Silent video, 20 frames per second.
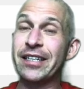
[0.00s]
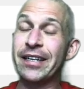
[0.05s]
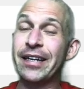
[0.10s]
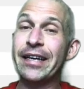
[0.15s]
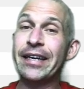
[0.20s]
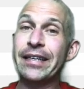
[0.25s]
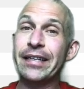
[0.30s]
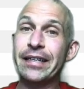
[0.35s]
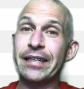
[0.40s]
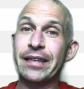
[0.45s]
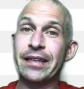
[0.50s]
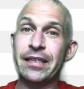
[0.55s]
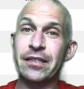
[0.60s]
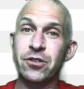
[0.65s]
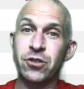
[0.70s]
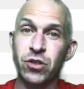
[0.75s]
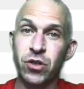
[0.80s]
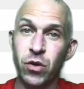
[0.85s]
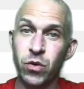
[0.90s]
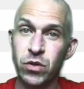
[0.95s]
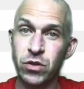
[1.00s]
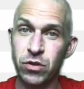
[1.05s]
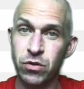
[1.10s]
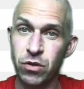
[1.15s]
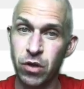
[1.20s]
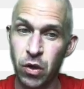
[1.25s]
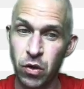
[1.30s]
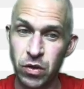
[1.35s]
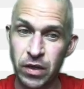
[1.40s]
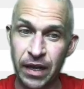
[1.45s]
likely that things are going to
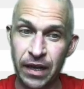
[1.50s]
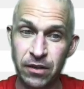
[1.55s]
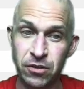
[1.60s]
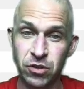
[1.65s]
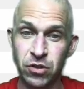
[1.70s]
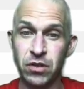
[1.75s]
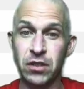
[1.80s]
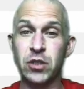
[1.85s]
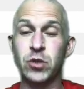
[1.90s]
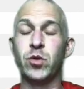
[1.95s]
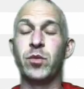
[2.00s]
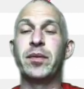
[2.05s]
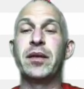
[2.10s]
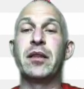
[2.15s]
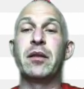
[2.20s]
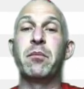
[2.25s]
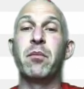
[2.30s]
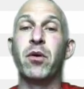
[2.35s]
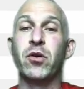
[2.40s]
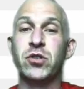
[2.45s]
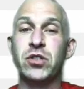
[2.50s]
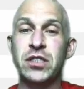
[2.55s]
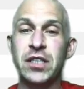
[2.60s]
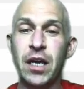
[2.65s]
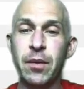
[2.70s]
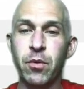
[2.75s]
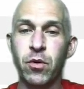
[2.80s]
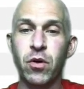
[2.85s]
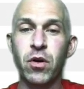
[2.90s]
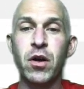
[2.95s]
go down. So, these would be the most
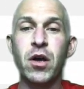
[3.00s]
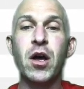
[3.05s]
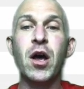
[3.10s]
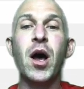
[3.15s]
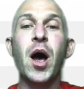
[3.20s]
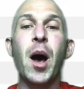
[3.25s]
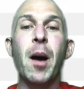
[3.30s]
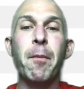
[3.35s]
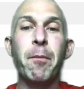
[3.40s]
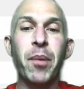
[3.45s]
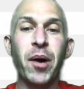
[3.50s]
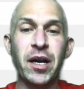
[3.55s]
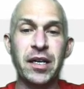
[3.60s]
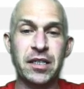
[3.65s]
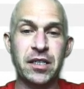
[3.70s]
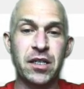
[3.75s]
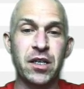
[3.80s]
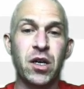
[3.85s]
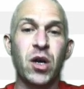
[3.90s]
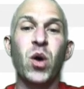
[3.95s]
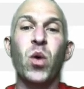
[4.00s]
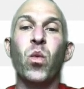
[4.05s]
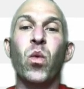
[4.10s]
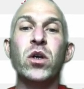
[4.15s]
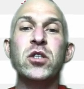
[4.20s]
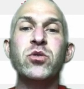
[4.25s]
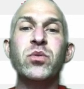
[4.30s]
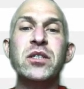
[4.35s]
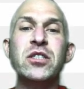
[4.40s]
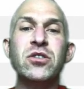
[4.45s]
stable. But
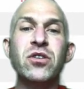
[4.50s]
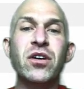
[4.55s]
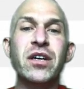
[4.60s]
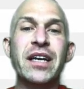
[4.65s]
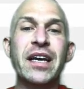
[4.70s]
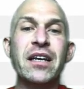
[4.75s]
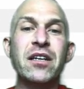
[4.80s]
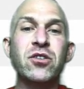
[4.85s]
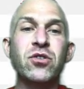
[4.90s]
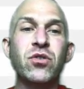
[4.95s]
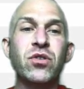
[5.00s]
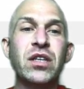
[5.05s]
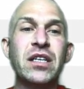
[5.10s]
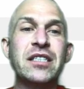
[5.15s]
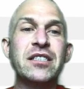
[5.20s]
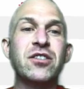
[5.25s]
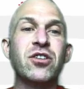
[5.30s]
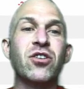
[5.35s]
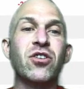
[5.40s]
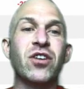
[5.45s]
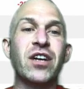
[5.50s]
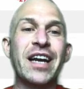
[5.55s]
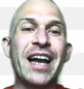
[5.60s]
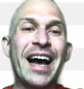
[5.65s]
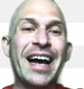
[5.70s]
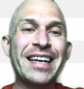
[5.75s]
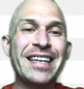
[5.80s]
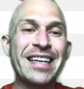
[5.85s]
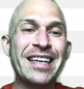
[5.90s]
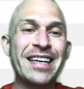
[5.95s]
once we start getting to things that are
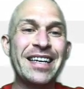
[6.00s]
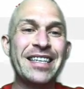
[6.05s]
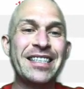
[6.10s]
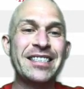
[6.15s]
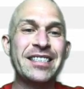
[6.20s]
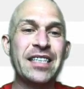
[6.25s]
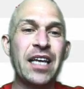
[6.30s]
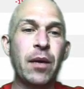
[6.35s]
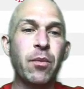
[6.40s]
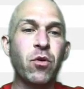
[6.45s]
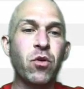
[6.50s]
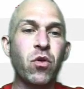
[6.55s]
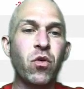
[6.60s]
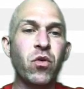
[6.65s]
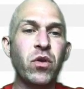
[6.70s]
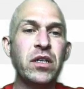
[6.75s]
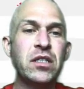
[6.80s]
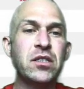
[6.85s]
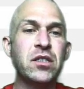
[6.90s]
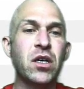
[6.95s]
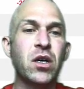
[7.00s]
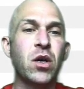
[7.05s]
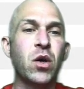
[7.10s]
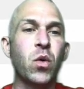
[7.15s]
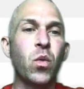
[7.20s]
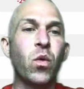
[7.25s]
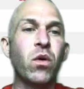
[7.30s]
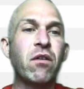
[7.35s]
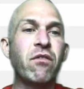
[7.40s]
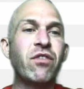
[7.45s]
not stable coins,
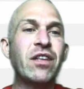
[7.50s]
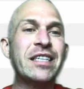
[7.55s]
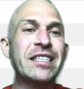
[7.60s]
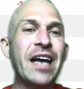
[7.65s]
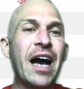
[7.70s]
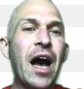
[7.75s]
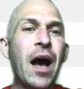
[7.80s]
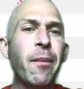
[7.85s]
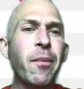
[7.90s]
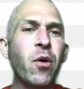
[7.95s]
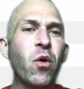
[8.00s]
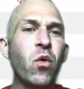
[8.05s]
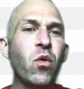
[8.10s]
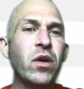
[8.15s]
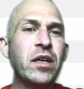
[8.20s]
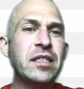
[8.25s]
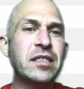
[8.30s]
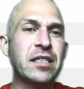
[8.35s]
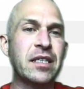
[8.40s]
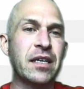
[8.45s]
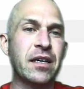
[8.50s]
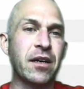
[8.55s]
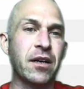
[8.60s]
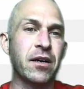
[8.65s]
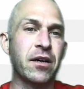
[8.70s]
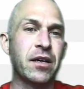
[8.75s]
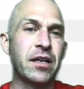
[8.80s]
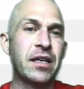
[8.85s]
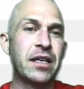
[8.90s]
one of the top coins there